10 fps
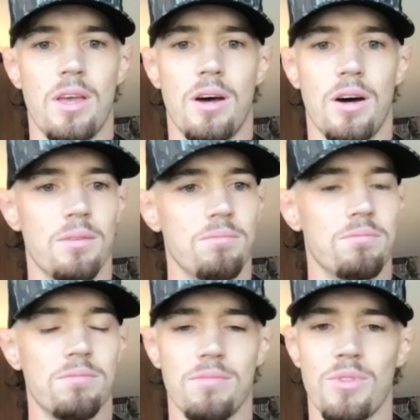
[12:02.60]
Um,
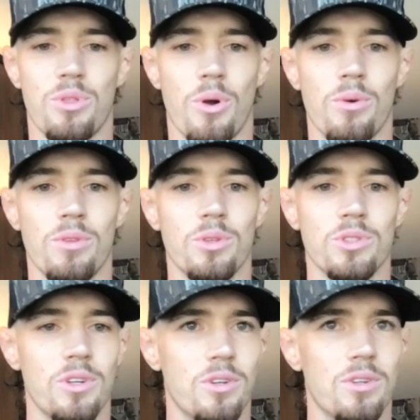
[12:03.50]
Throwing those
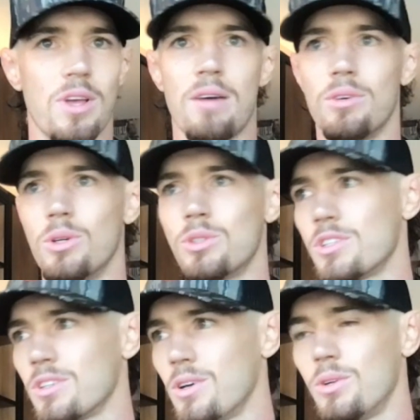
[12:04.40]
little
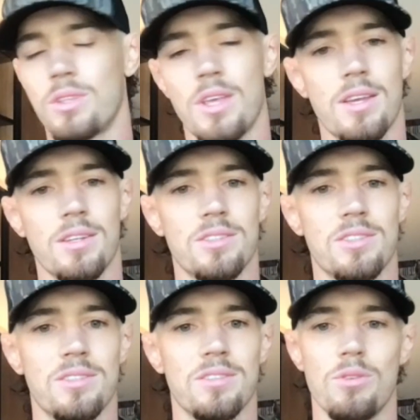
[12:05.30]
evolution, little
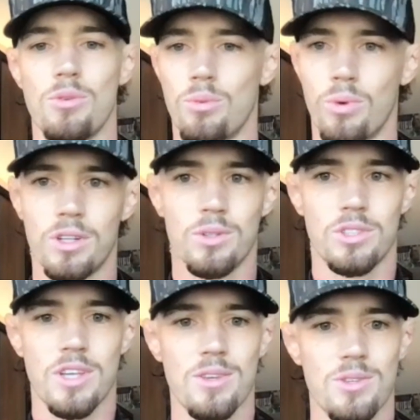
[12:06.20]
things, new
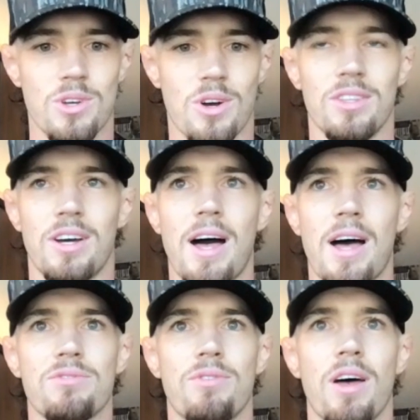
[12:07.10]
wrinkles that you saw in the
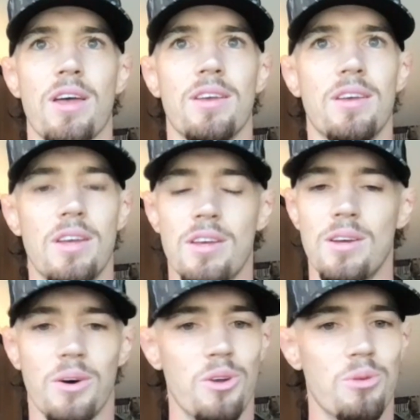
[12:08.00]
last fight,
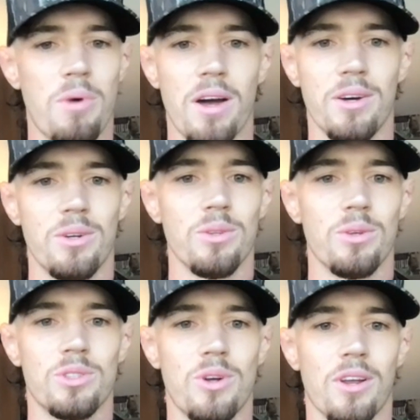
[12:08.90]
little by little,
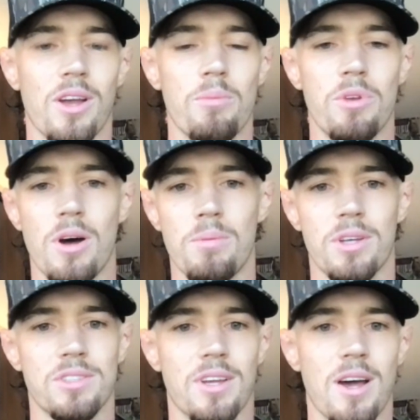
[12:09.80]
they'll start coming up
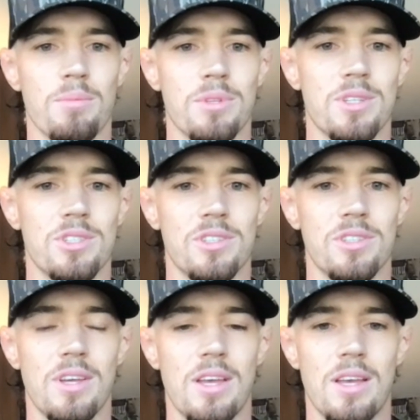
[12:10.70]
as the
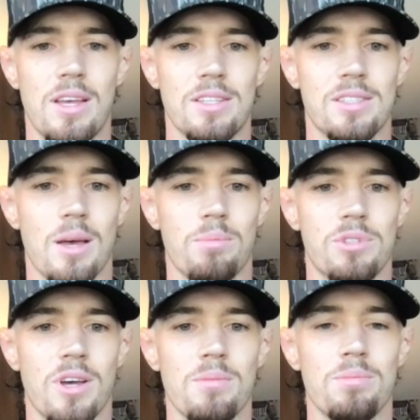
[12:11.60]
competition steps
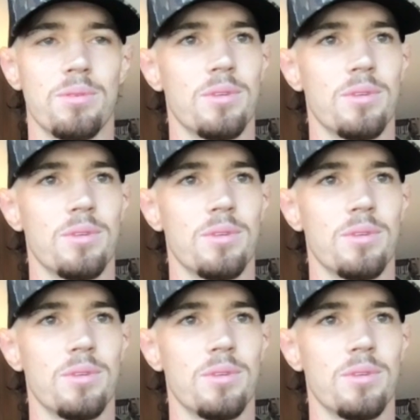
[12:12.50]
up.